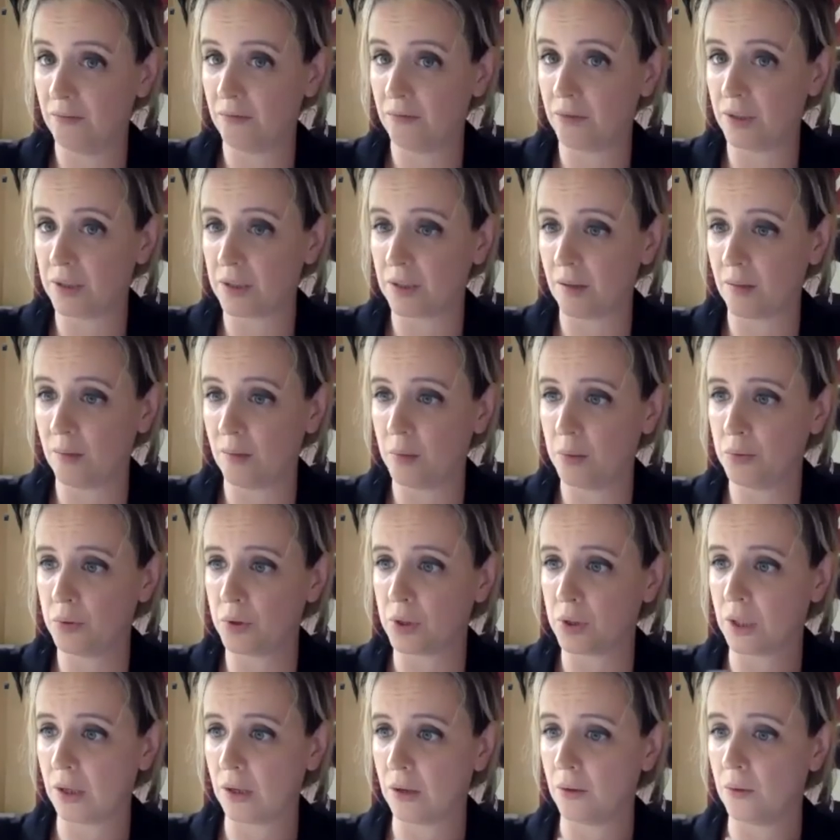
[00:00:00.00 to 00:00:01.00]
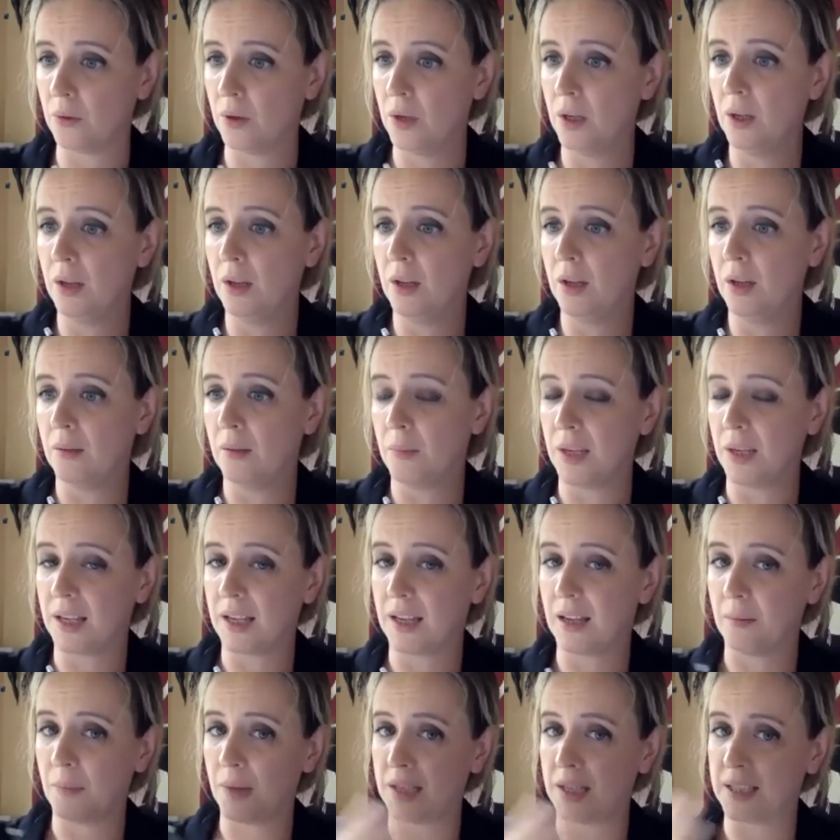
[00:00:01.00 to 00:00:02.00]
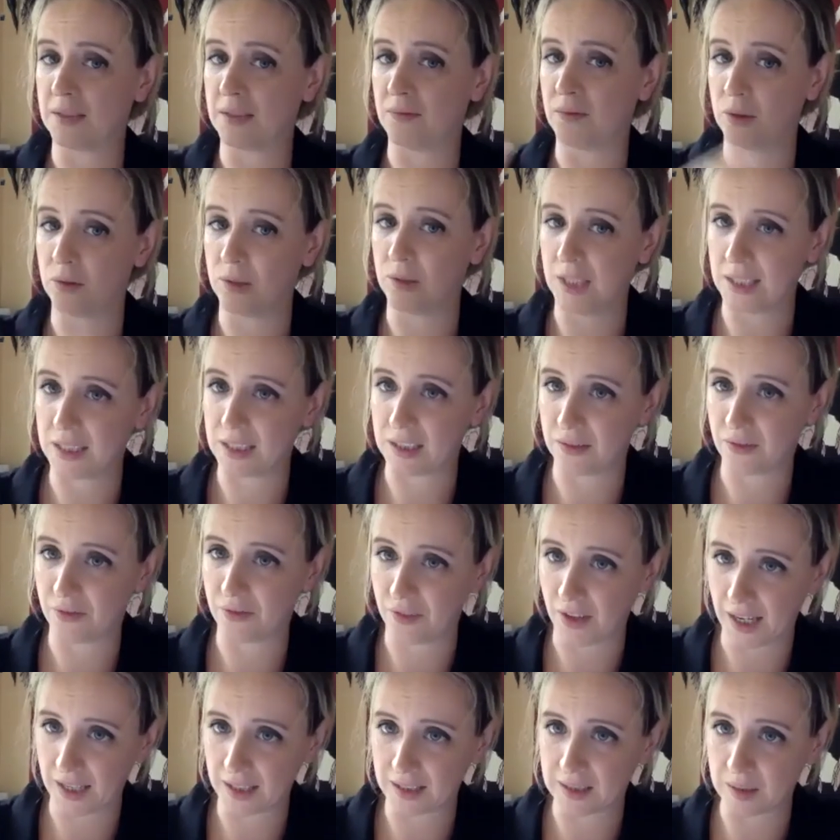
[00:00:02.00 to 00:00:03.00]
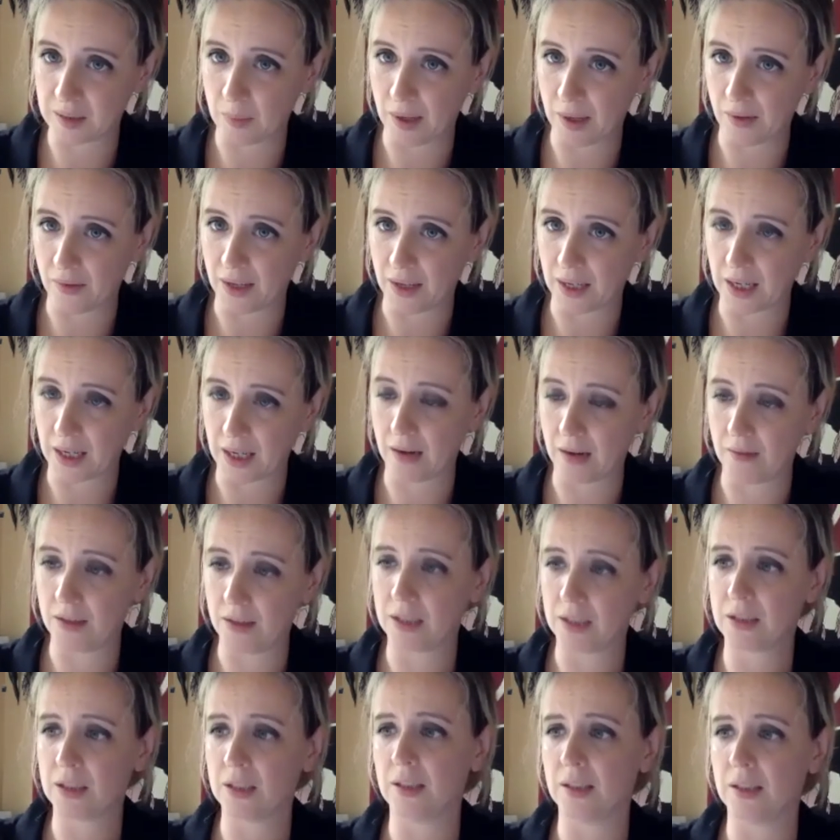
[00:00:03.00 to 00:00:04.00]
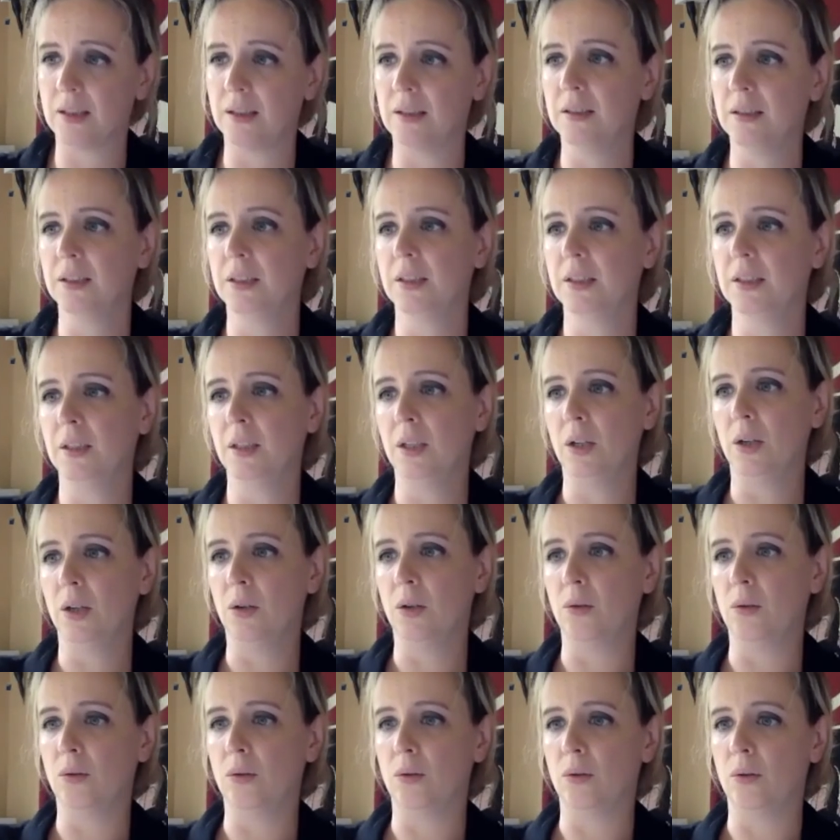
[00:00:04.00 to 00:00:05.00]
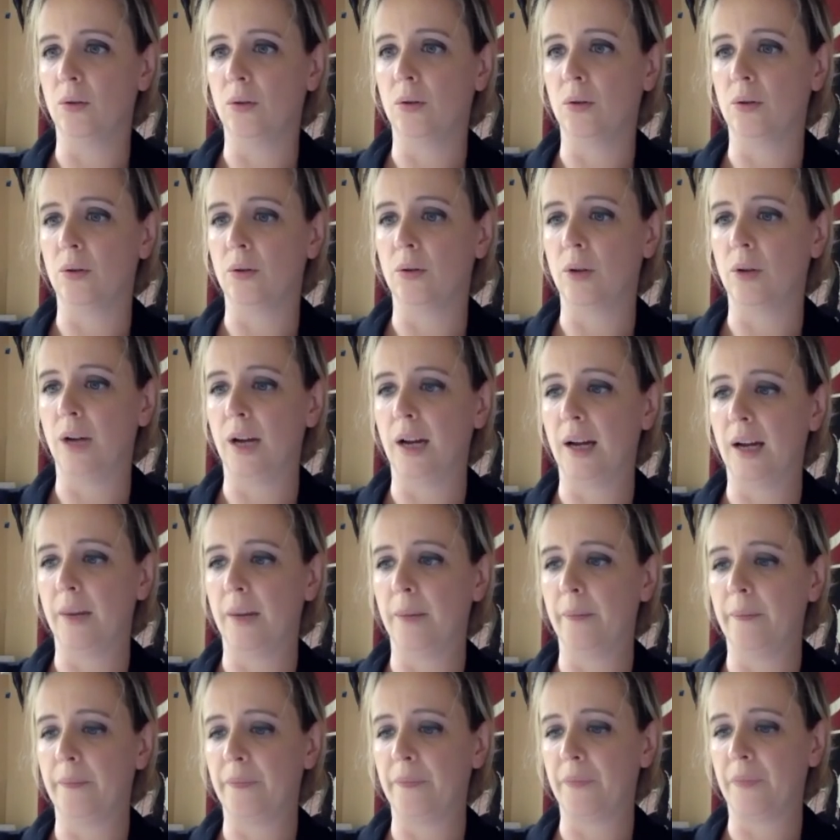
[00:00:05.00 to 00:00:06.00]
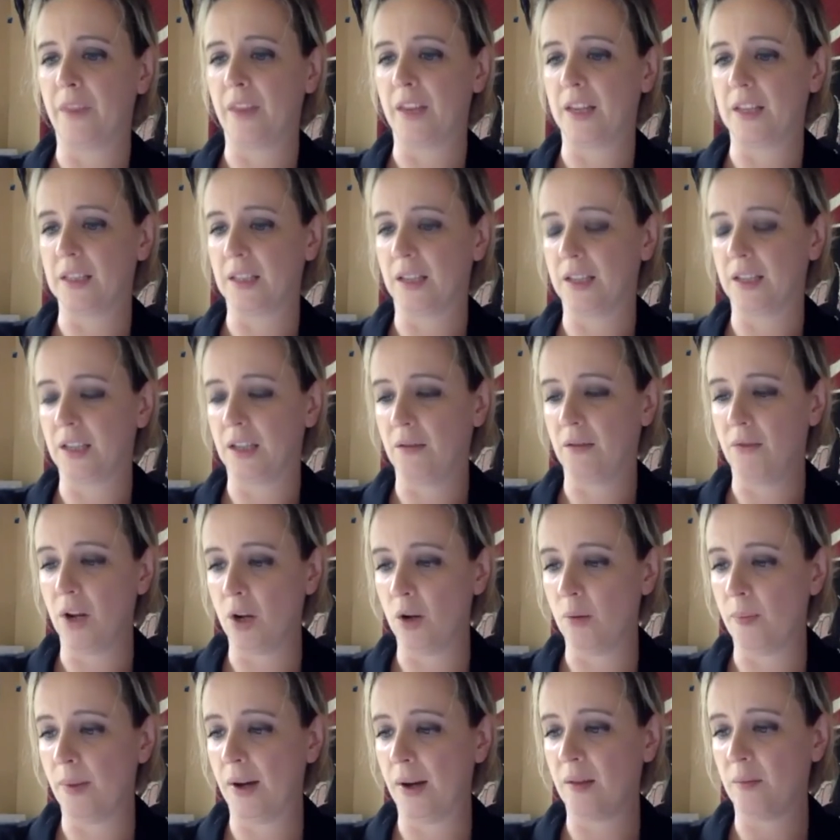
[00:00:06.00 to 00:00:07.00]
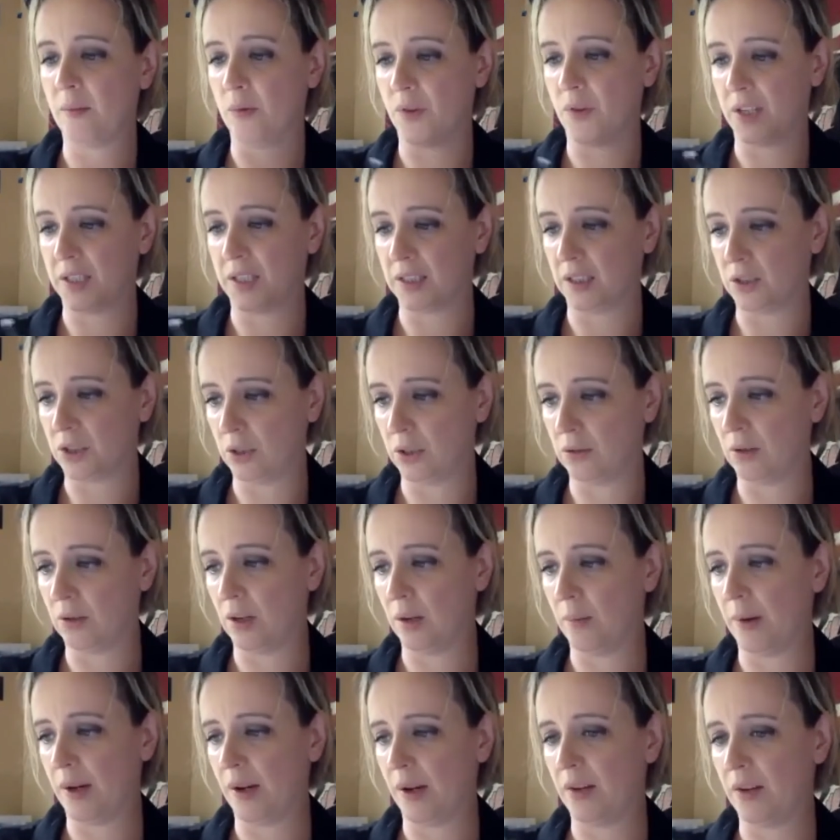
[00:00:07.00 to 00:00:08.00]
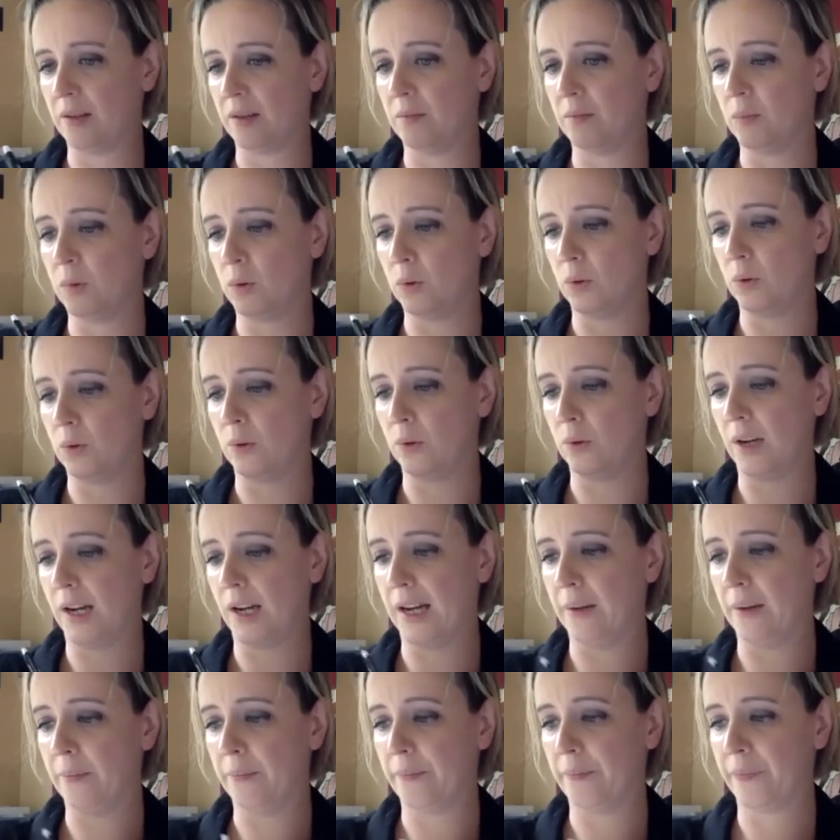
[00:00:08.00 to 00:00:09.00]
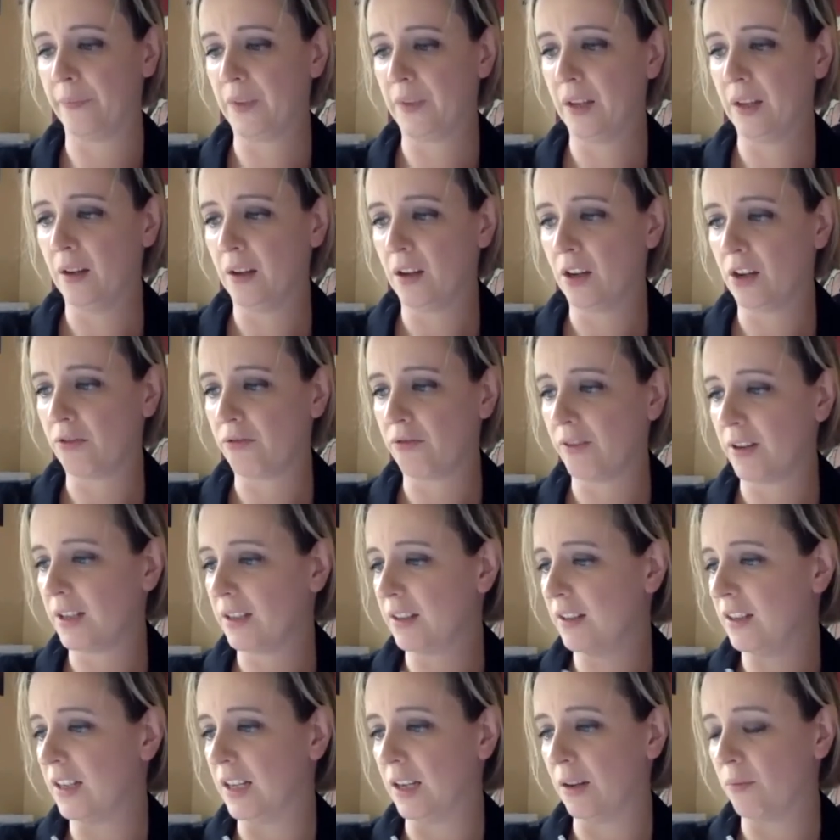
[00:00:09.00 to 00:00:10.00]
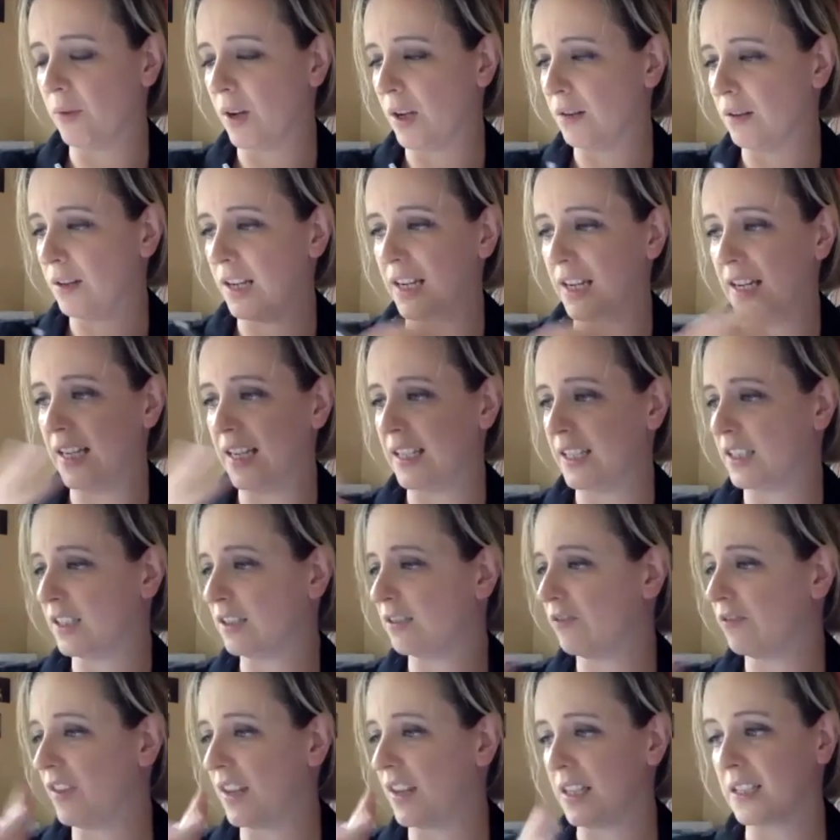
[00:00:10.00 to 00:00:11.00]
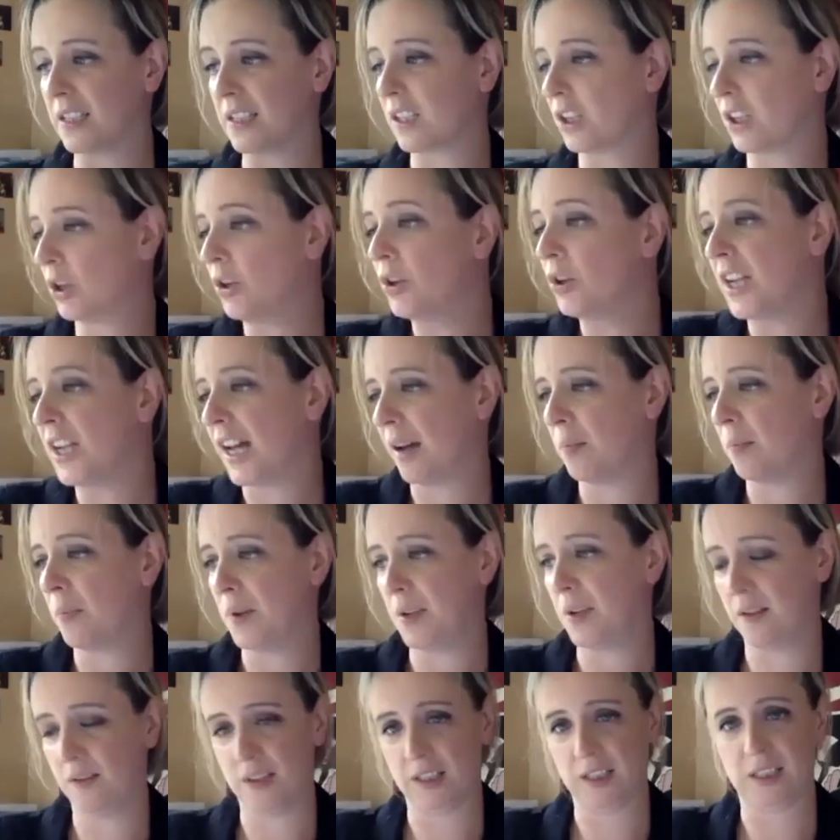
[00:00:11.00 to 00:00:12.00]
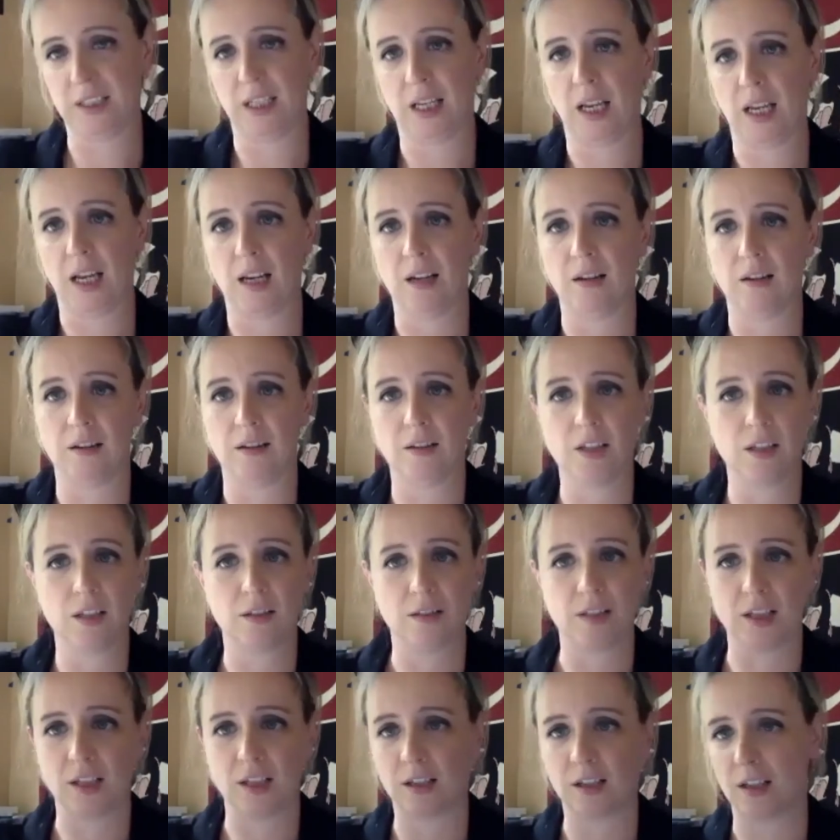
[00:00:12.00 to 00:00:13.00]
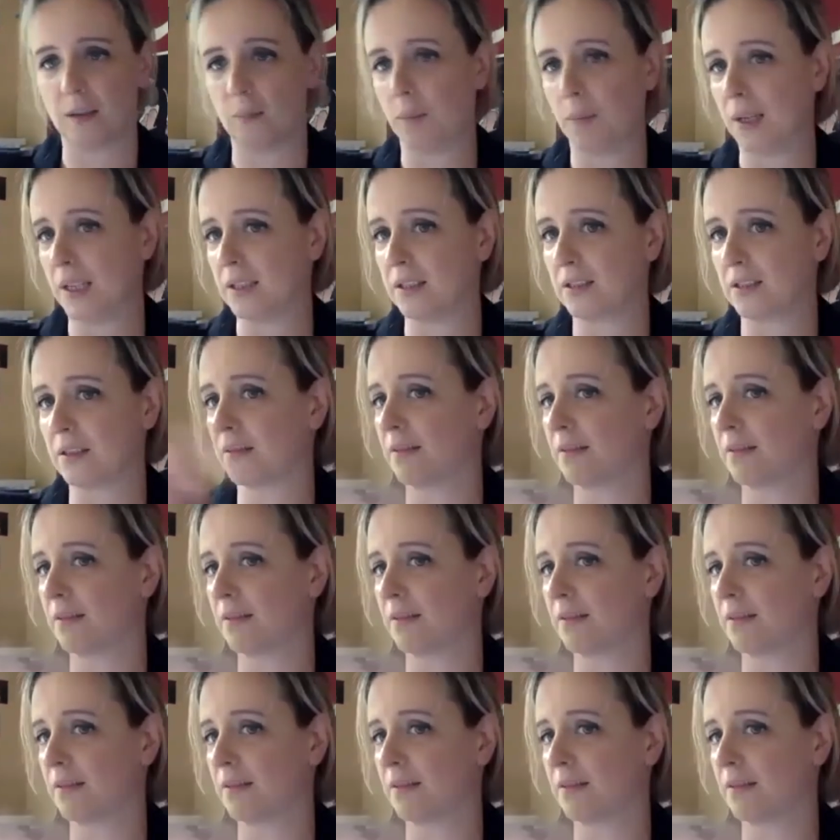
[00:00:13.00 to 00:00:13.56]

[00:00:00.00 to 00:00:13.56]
for example. So mm-hmm. making a massive long list of facts about that character, or um, things I don't know about them, or things I do know about them, or um, you know, a, a, list of things that could happen in the scene that that can be as